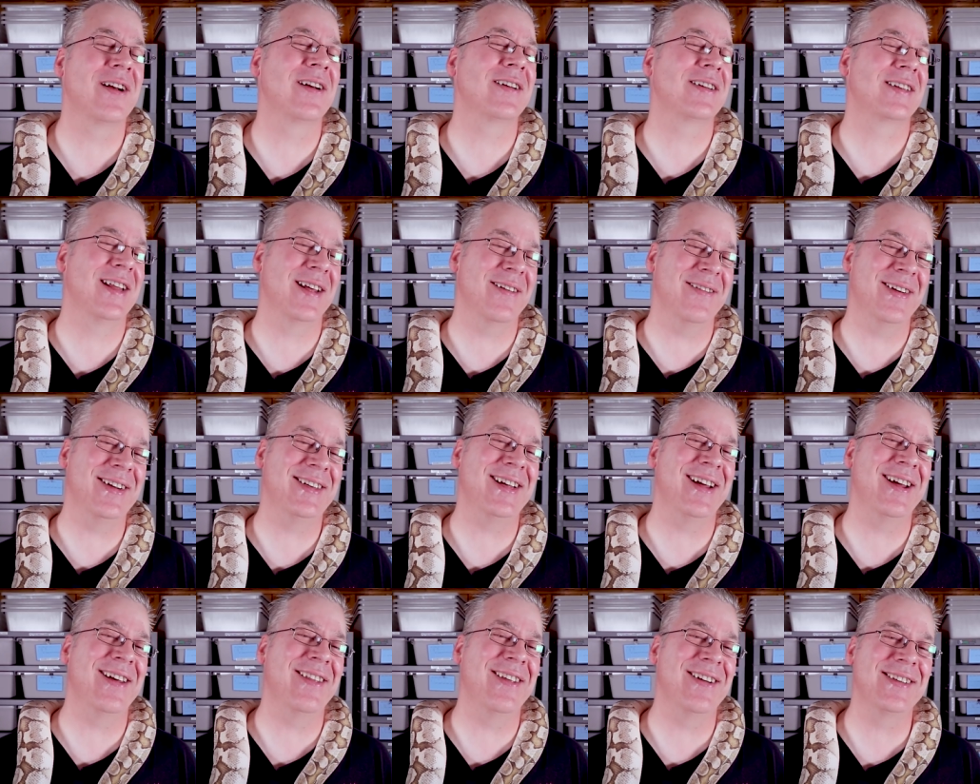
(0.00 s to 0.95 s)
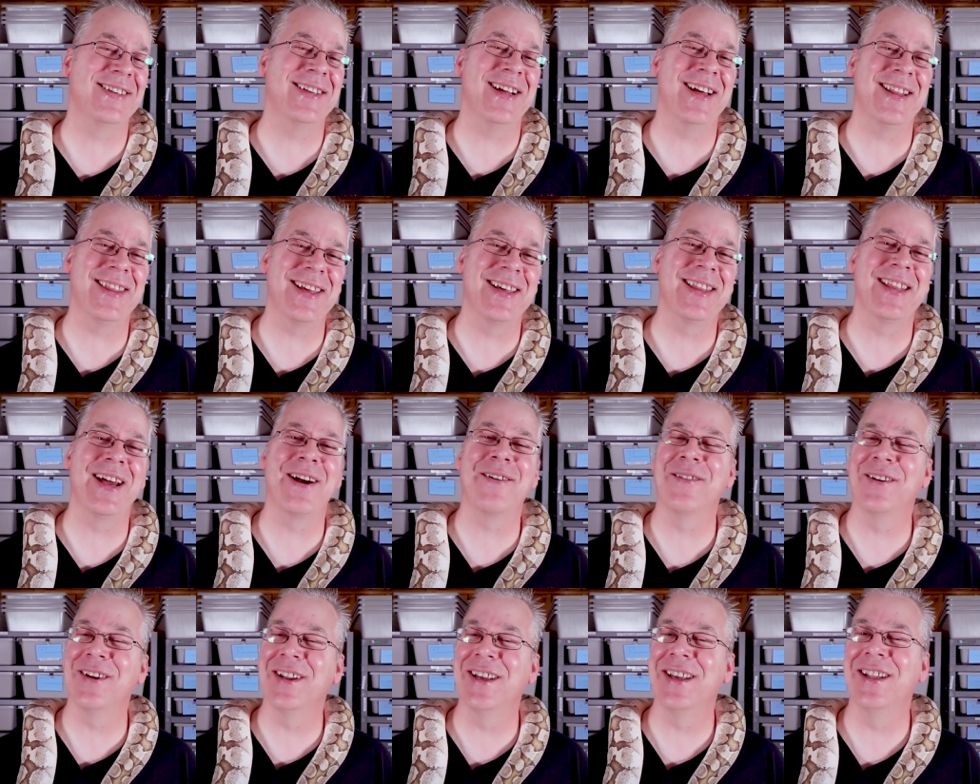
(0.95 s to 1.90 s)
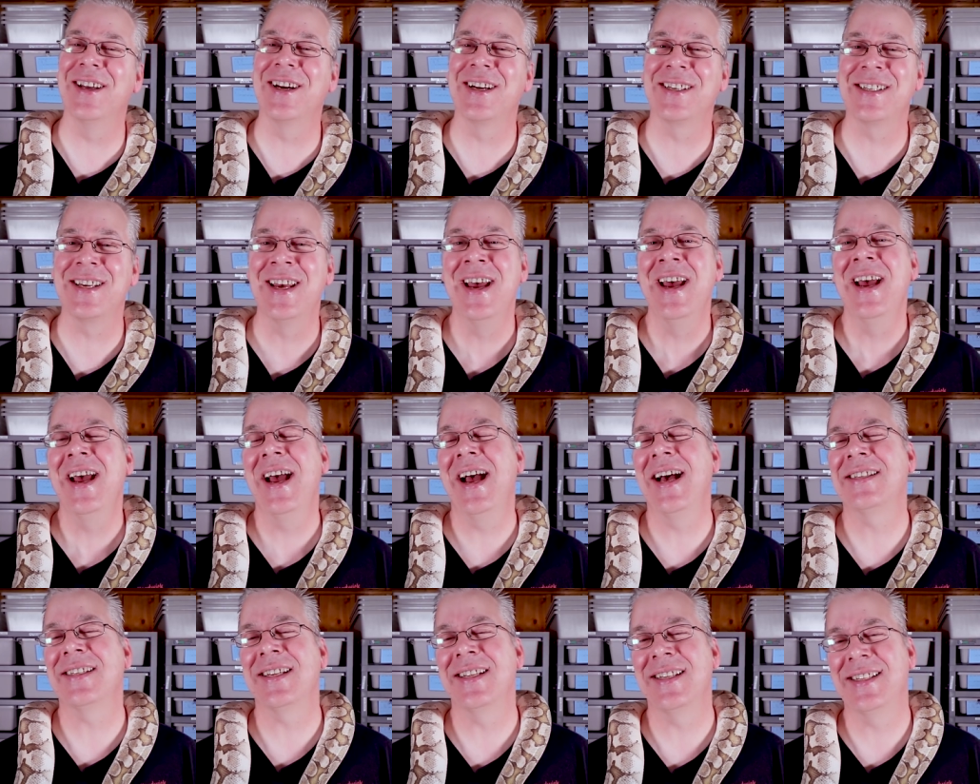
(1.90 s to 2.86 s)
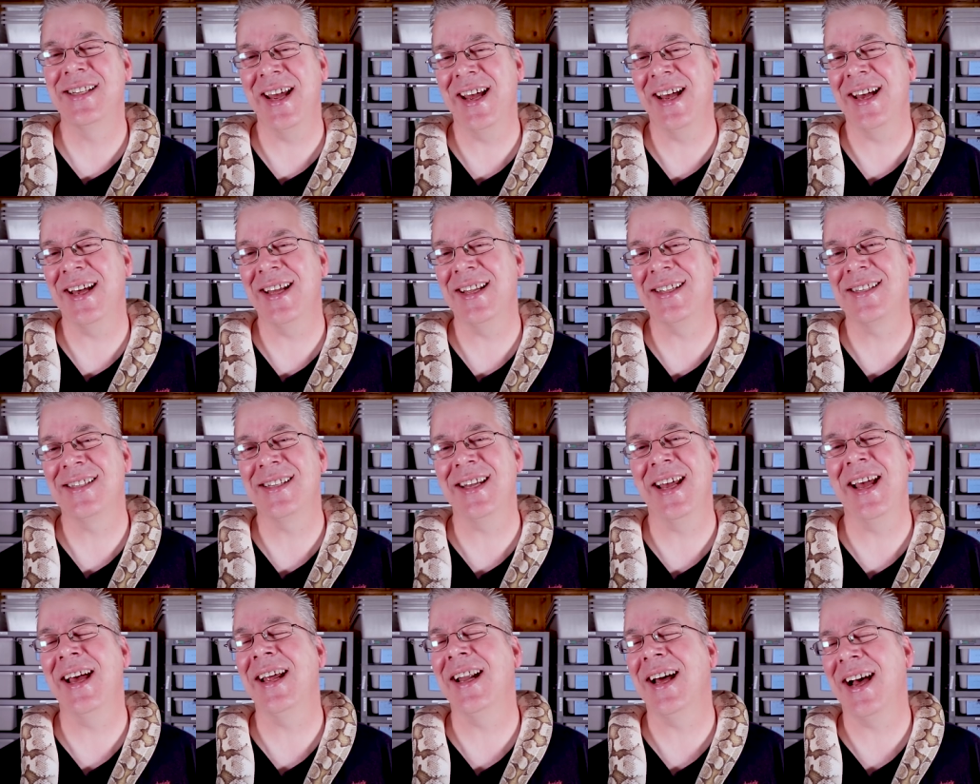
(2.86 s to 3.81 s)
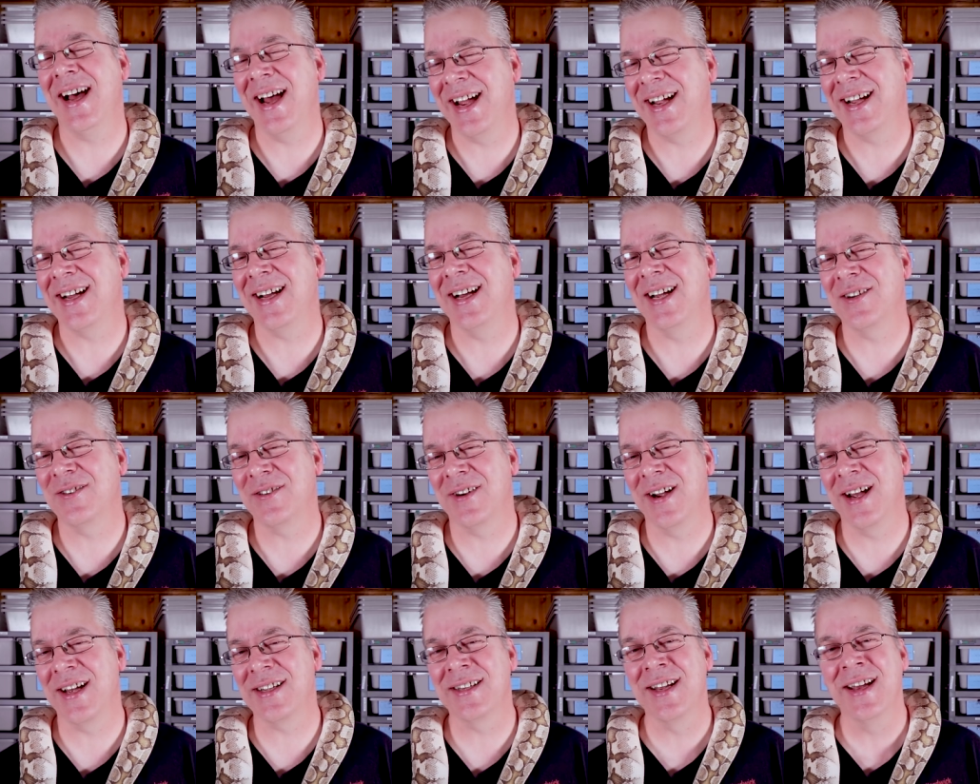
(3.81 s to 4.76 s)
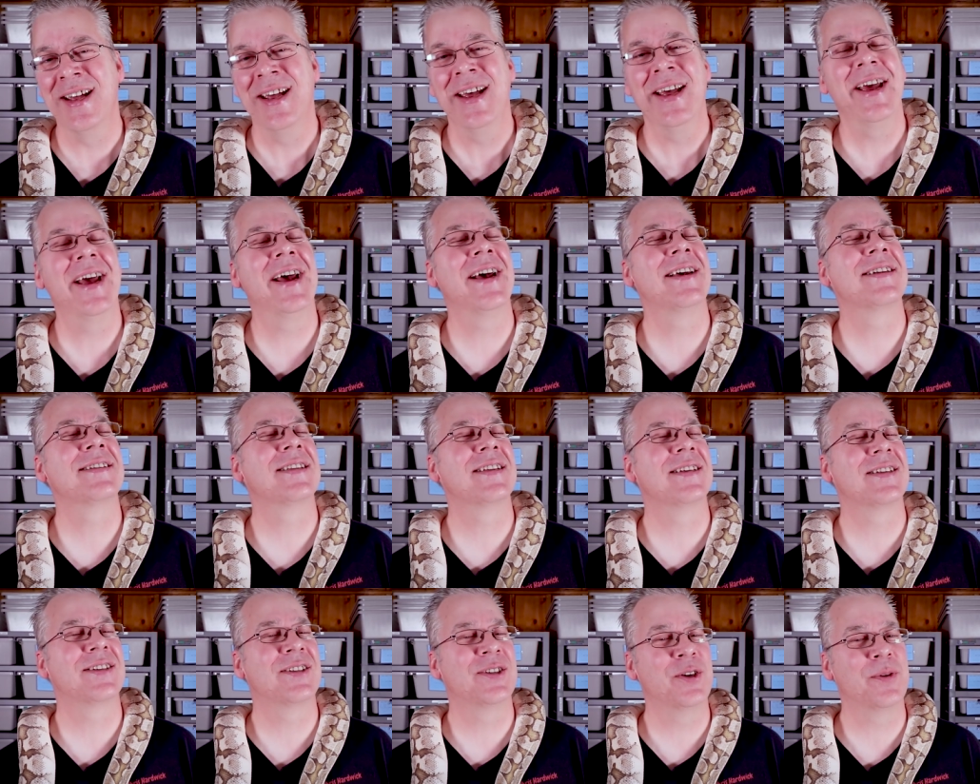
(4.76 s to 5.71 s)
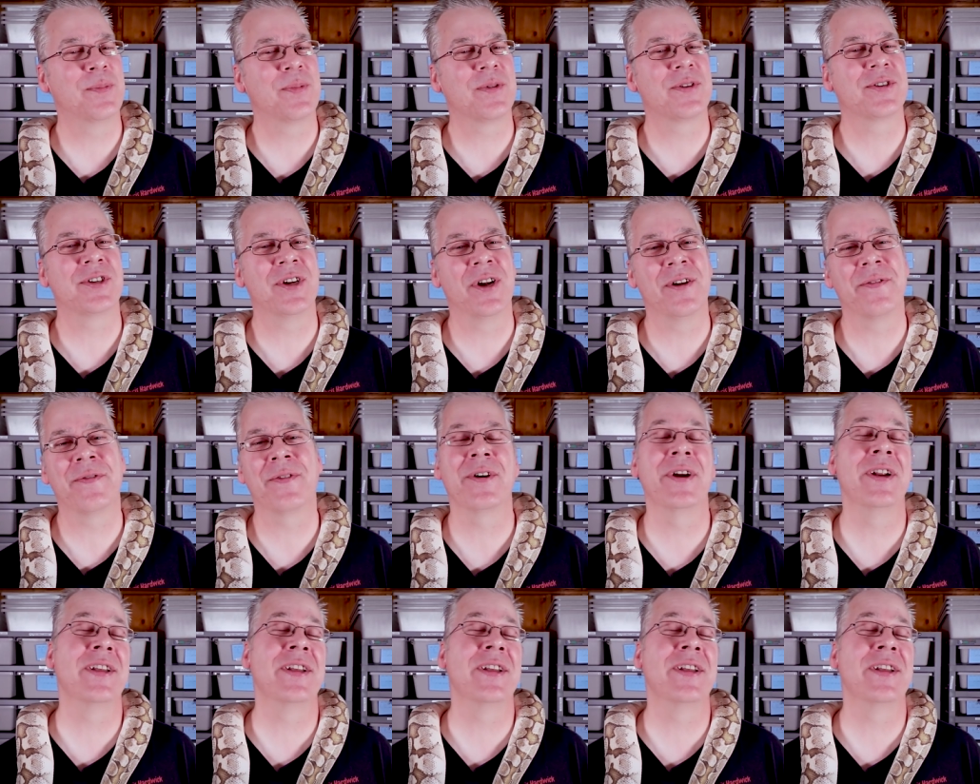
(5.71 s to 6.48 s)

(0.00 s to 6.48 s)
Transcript: there's, let me tell you, there's nothing that really looks as intense and high contrast as the super sulfur.